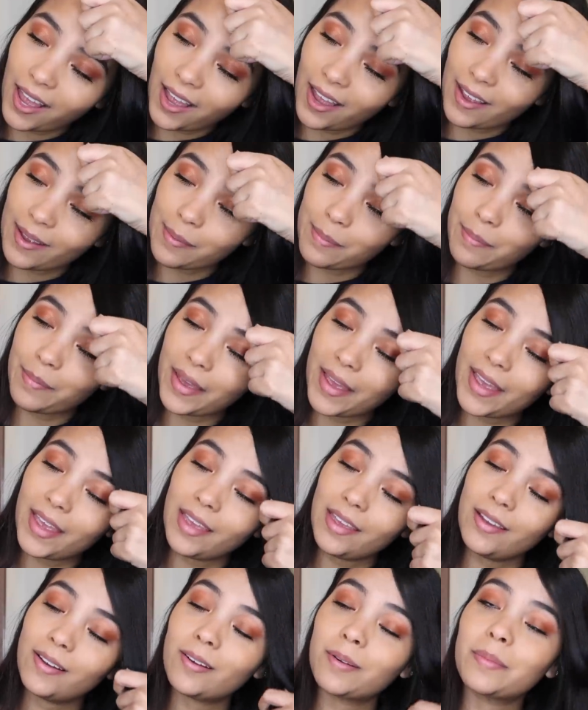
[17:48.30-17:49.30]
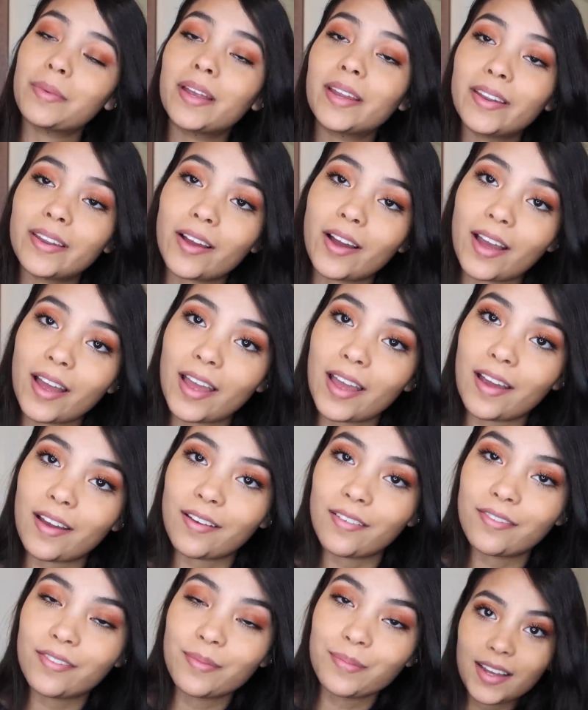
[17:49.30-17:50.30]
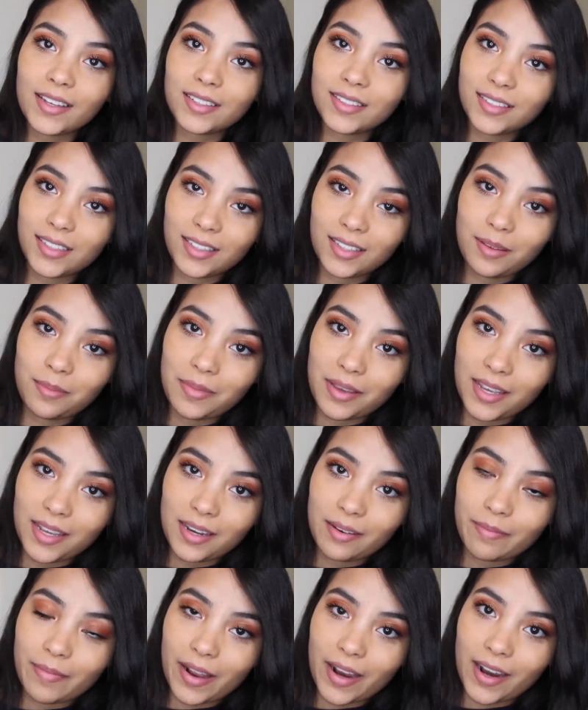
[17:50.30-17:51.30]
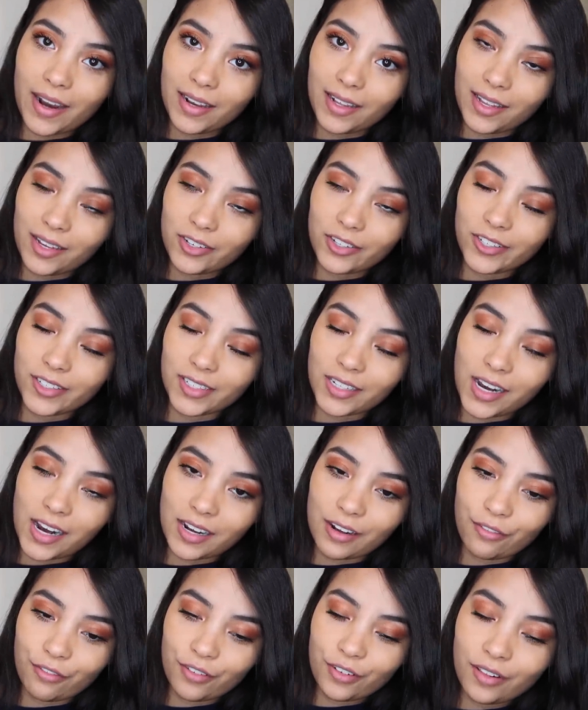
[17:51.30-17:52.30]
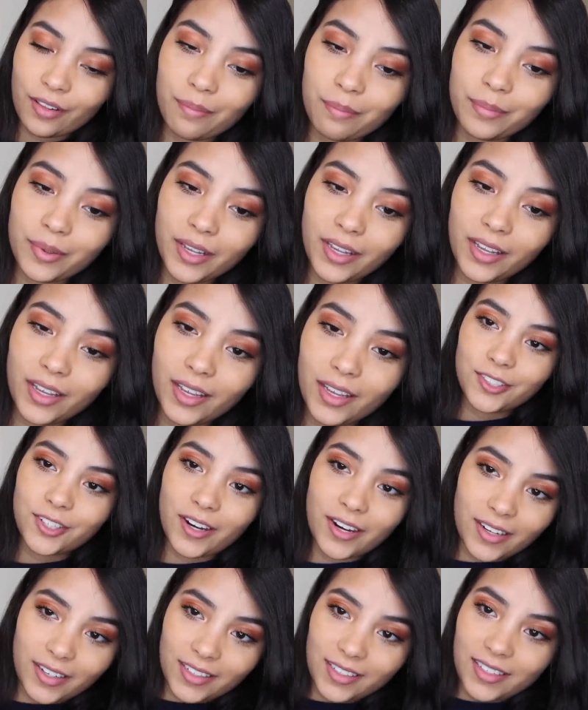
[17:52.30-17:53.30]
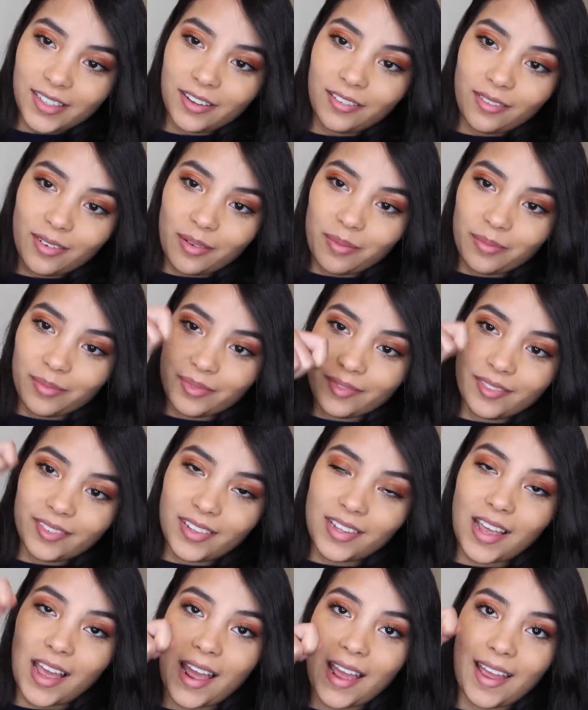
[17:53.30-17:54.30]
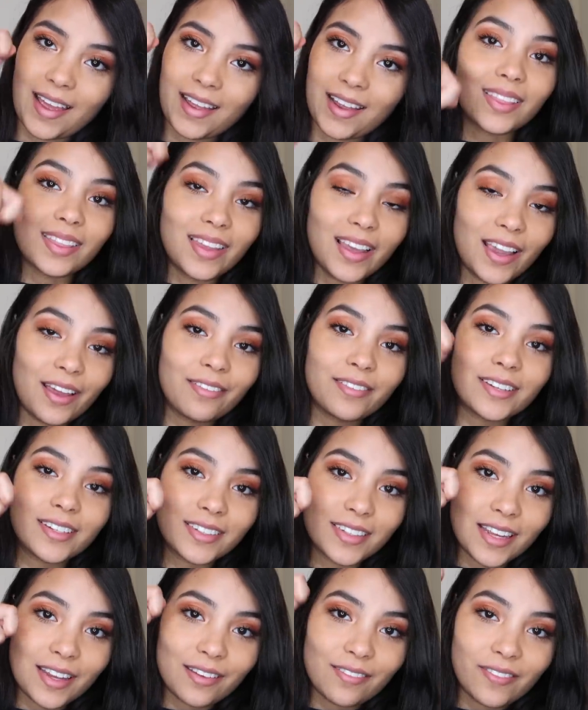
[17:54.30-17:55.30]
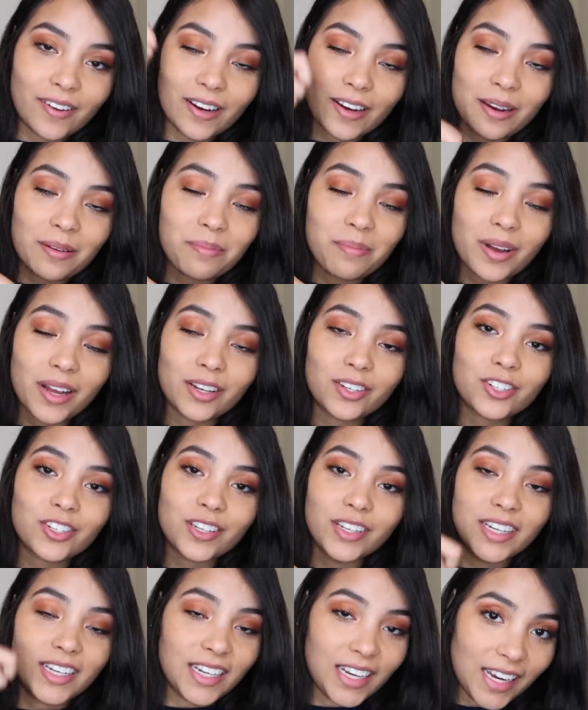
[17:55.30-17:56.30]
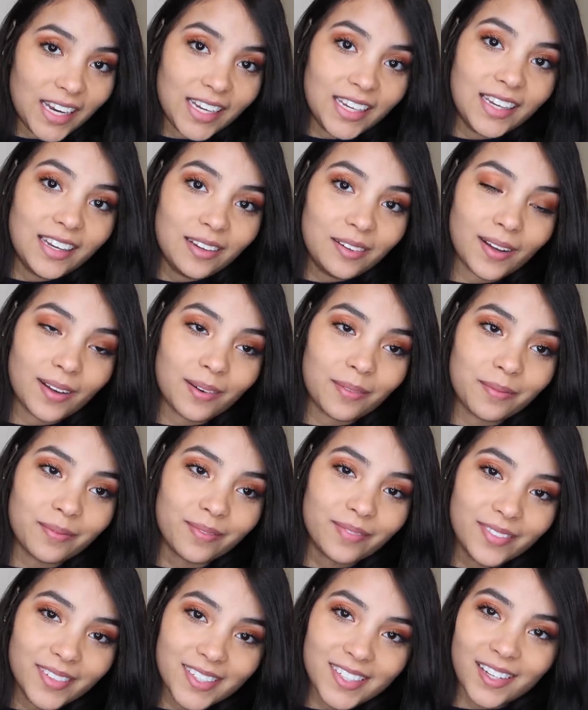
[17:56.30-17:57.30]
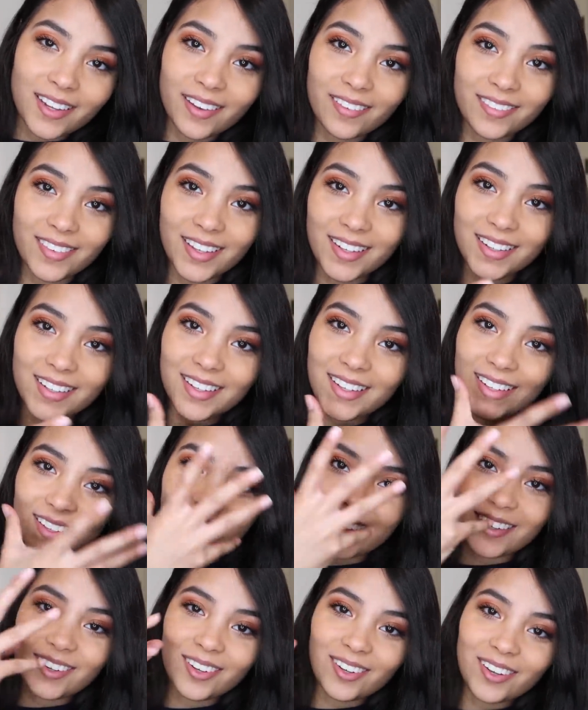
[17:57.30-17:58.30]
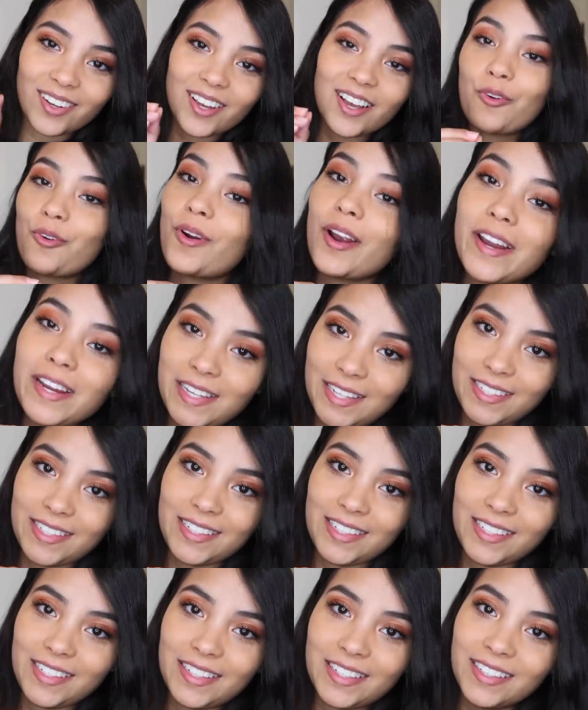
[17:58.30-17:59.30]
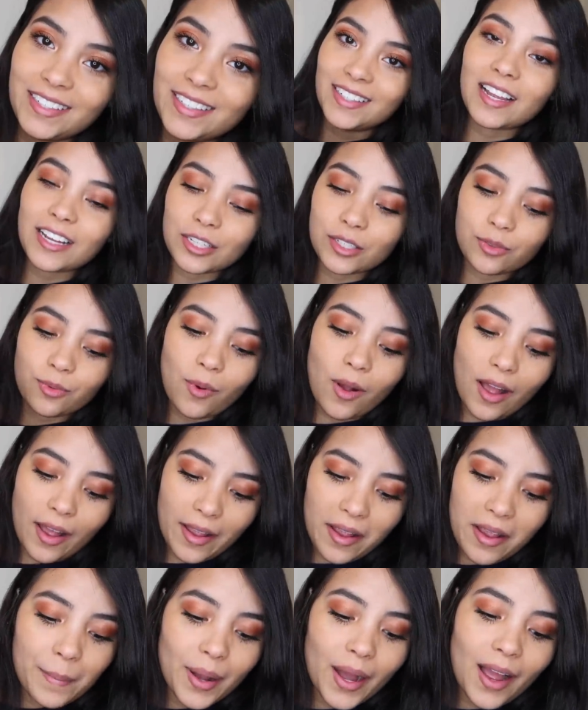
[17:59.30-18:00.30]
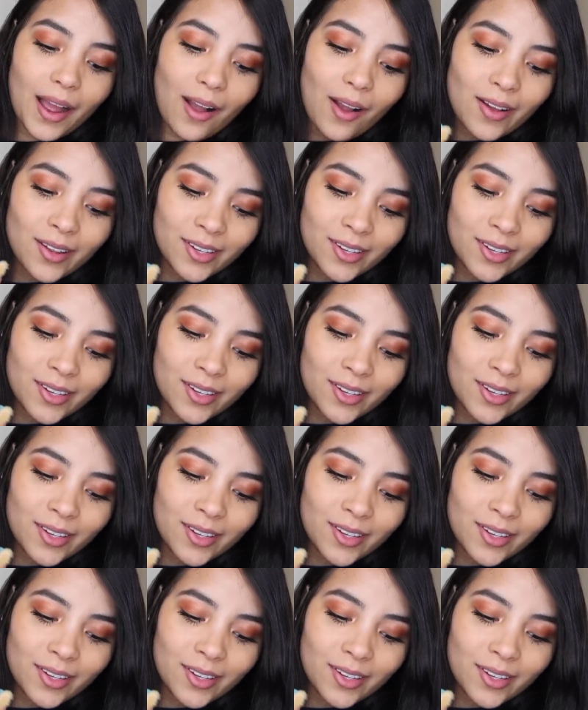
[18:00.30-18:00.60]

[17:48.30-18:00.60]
I may or may not have accidentally made my eyelashes kind of clumpy, trying to give them that lift they very much need. So if they look a little crazy, that's why. But I